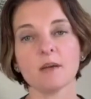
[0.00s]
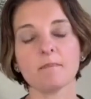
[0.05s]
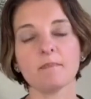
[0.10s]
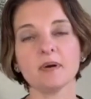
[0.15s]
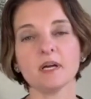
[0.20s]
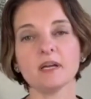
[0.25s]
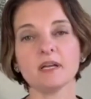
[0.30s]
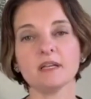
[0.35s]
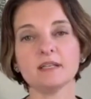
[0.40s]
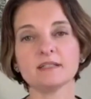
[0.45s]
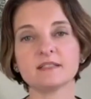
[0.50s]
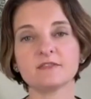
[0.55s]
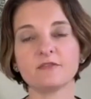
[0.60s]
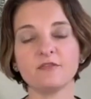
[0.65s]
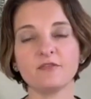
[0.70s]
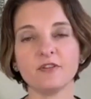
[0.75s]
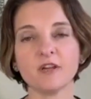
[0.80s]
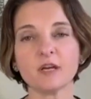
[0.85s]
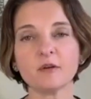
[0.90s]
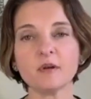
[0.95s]
But it's
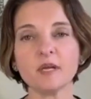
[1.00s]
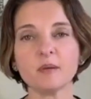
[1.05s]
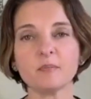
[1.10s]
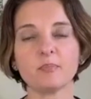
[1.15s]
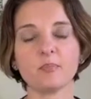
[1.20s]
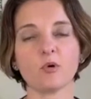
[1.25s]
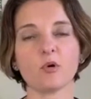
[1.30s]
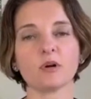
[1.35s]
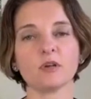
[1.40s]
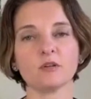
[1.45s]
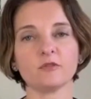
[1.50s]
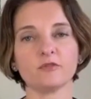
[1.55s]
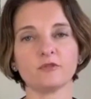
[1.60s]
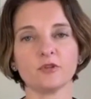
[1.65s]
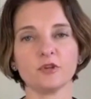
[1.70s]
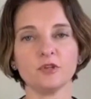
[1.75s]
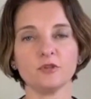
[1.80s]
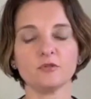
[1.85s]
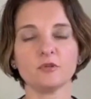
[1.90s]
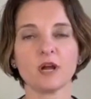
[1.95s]
very important
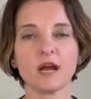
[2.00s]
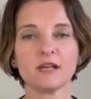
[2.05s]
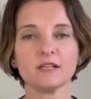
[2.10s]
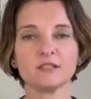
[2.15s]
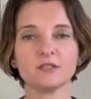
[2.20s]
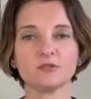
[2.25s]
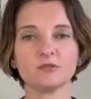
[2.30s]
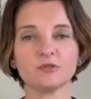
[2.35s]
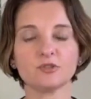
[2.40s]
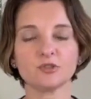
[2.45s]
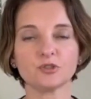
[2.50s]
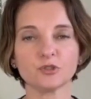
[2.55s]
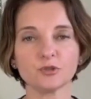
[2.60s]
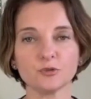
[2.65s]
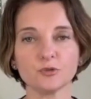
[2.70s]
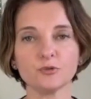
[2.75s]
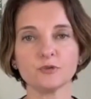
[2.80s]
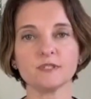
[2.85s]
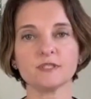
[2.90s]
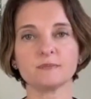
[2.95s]
for you guys to
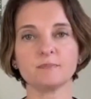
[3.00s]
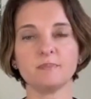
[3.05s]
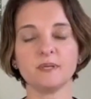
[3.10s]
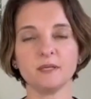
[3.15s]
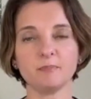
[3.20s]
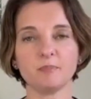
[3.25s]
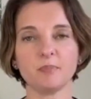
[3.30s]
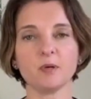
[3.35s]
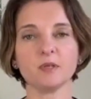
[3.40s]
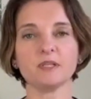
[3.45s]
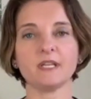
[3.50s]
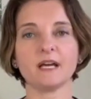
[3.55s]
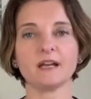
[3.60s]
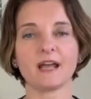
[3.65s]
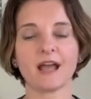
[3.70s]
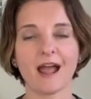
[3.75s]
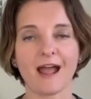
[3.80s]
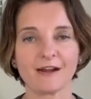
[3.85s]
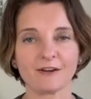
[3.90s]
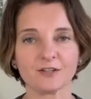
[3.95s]
choose people that
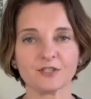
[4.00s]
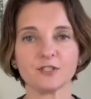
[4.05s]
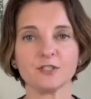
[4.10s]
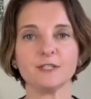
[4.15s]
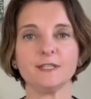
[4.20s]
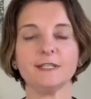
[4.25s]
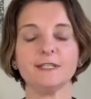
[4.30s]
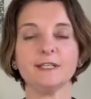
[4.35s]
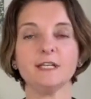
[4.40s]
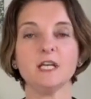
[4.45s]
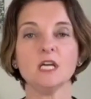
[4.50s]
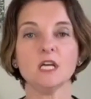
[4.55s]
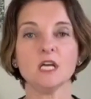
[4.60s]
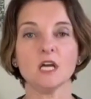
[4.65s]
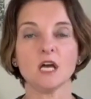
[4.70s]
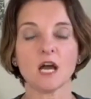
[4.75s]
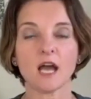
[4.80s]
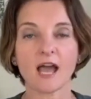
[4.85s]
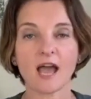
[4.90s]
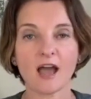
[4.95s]
actually
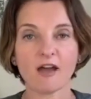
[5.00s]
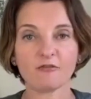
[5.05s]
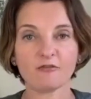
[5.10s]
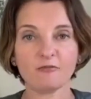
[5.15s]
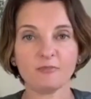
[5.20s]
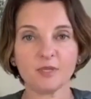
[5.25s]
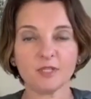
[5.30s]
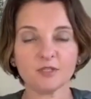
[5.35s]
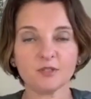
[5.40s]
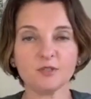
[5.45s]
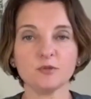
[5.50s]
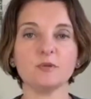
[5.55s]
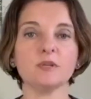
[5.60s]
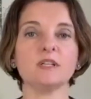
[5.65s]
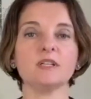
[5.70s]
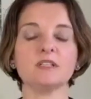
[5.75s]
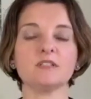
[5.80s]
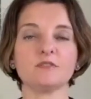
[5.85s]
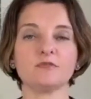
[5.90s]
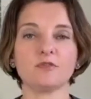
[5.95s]
have been doing
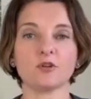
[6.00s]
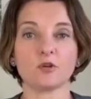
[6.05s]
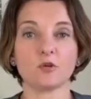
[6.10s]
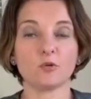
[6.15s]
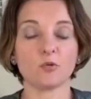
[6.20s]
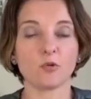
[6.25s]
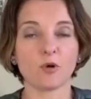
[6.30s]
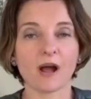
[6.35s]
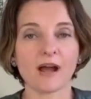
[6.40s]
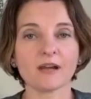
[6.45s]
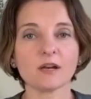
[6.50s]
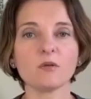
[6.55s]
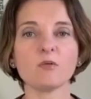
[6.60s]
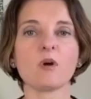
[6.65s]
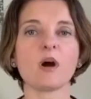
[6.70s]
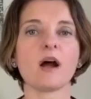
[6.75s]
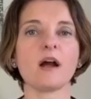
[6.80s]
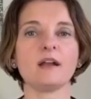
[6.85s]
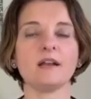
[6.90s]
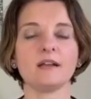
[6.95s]
this for quite a
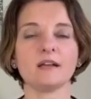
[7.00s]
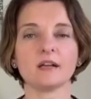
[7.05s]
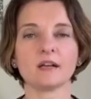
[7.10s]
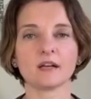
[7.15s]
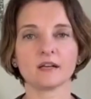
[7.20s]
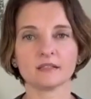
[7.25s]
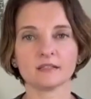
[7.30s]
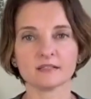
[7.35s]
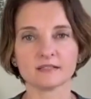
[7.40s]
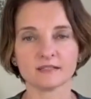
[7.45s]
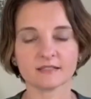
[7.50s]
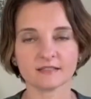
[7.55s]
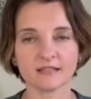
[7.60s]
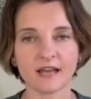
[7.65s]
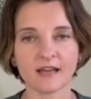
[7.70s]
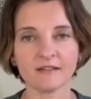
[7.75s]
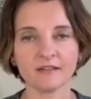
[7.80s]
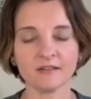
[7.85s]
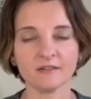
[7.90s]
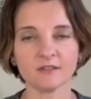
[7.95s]
while and are
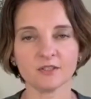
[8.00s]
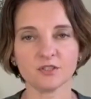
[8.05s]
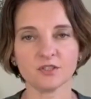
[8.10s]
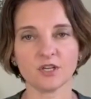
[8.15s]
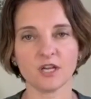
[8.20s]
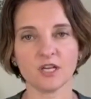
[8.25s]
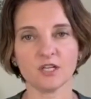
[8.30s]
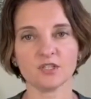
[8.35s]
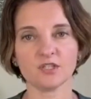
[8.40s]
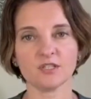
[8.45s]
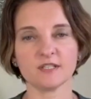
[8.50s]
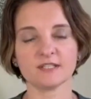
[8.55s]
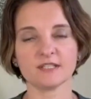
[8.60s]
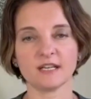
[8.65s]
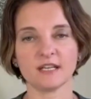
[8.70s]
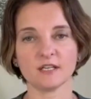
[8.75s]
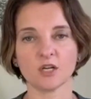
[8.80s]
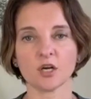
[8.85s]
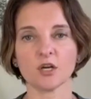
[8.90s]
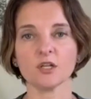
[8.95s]
understanding the changes
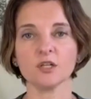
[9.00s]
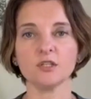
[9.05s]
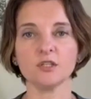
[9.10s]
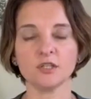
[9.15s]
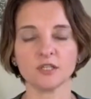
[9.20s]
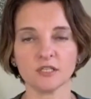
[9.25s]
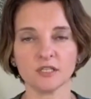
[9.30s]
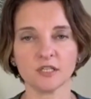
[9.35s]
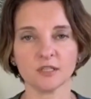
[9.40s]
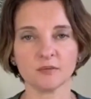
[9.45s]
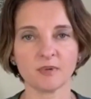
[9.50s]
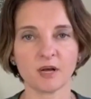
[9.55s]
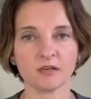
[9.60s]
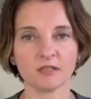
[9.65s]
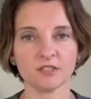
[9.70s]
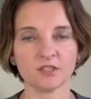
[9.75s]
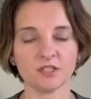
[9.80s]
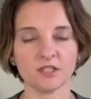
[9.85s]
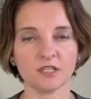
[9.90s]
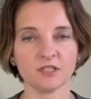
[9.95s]
and are learning about
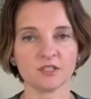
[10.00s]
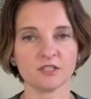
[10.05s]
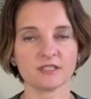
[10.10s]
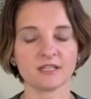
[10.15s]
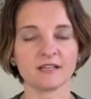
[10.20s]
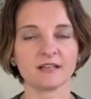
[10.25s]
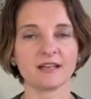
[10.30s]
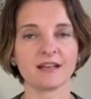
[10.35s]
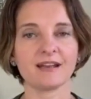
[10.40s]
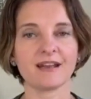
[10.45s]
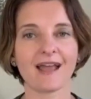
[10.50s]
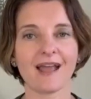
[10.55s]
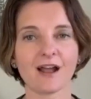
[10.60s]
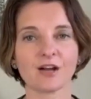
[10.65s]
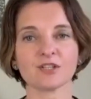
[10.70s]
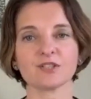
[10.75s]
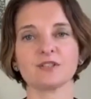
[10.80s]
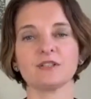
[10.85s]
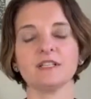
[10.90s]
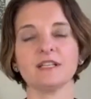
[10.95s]
the changes and can
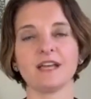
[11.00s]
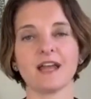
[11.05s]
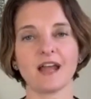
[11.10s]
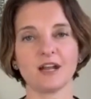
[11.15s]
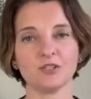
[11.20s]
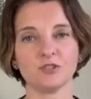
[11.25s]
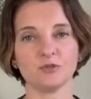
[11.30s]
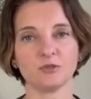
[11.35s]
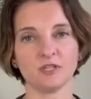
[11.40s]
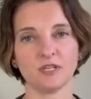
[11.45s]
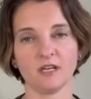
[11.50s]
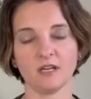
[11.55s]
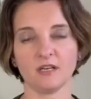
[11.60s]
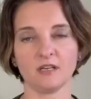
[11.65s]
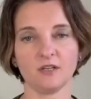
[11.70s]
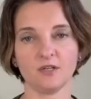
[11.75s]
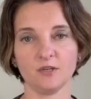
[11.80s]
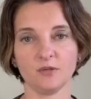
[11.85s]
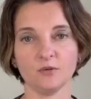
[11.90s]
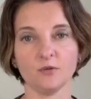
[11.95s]
actually educate
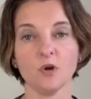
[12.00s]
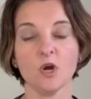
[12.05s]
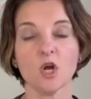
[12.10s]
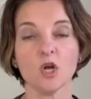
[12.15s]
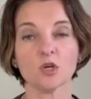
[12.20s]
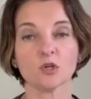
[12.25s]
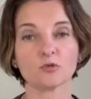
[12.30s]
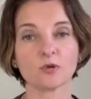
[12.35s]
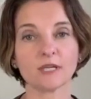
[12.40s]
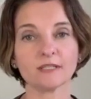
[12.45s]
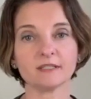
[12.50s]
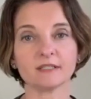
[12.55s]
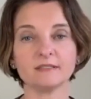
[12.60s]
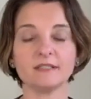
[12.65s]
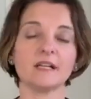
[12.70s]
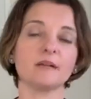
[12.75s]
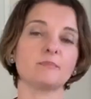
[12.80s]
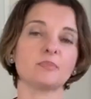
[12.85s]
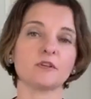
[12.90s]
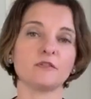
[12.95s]
you rather
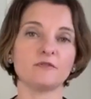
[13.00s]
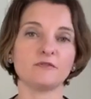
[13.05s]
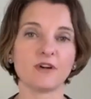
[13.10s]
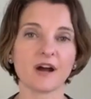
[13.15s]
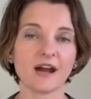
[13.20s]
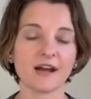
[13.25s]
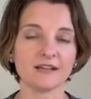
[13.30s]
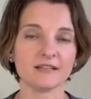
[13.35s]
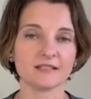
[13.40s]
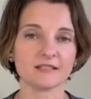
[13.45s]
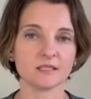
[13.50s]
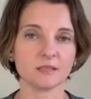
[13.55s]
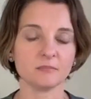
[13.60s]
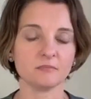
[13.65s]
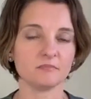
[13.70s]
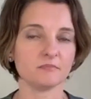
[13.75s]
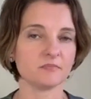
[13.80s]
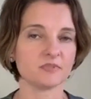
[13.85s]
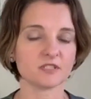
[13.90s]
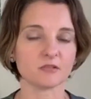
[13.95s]
than provide
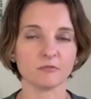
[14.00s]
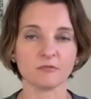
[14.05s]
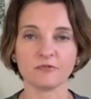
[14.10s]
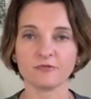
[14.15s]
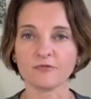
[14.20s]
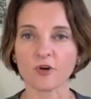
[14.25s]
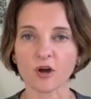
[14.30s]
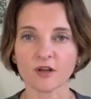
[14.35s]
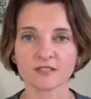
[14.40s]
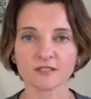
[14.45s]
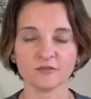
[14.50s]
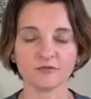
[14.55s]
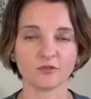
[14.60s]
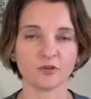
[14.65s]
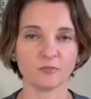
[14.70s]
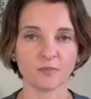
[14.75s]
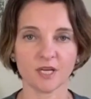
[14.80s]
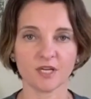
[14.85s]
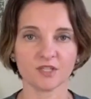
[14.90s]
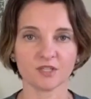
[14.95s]
some false
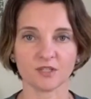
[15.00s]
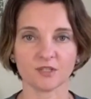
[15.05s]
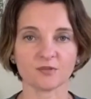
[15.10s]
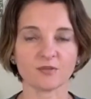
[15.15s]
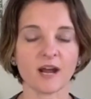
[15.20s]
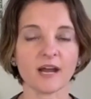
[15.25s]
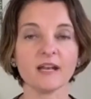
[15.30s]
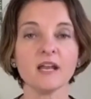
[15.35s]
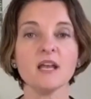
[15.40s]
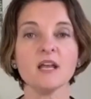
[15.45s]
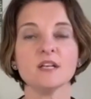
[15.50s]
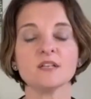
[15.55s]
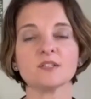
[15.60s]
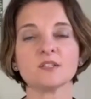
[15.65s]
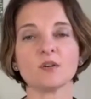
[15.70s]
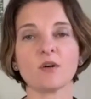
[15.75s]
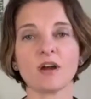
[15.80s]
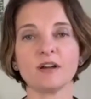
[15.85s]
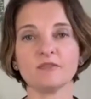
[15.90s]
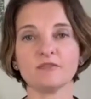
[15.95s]
information, right?
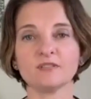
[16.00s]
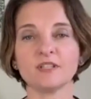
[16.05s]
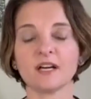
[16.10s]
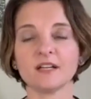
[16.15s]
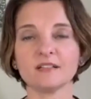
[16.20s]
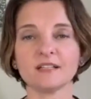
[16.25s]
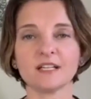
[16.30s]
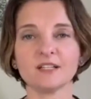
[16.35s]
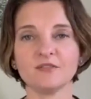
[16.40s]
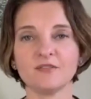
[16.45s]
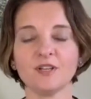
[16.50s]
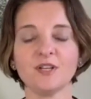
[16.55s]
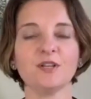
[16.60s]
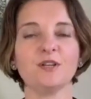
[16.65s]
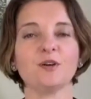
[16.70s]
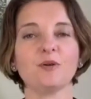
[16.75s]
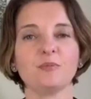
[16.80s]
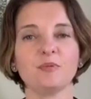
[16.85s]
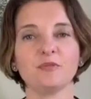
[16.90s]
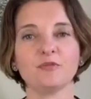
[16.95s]
So I've done that
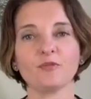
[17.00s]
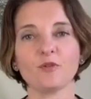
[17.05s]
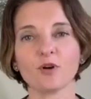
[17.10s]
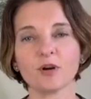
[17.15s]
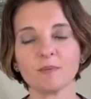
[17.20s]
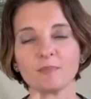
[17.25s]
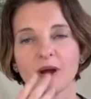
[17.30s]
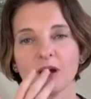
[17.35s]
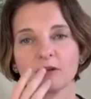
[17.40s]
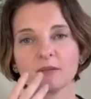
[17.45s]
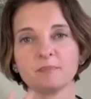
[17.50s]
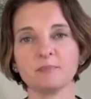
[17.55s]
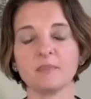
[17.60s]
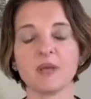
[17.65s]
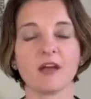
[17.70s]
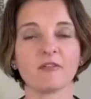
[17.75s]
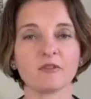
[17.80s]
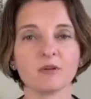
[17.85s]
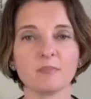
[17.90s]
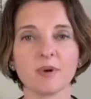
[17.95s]
video before about
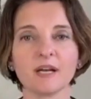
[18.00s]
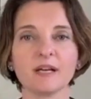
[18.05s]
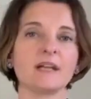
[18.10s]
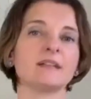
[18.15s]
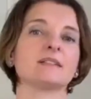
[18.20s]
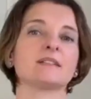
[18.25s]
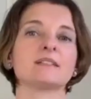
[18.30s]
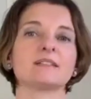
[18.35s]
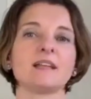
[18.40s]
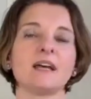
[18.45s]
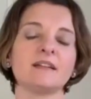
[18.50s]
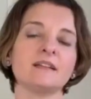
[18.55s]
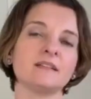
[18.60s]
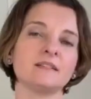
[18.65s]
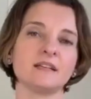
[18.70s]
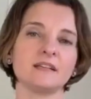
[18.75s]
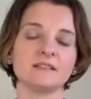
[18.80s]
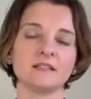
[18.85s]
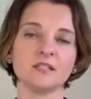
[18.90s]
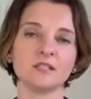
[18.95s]
everybody understanding
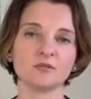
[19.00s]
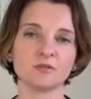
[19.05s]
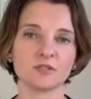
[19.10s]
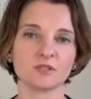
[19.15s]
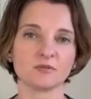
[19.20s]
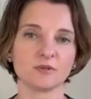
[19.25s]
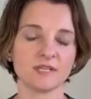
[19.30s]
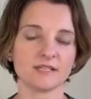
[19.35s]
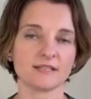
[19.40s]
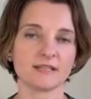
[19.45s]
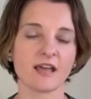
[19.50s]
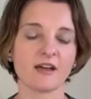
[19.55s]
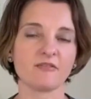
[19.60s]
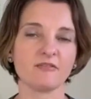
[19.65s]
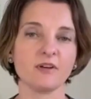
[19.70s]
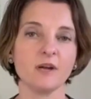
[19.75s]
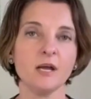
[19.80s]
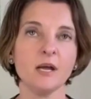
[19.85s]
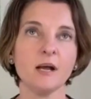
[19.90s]
that the interest rates have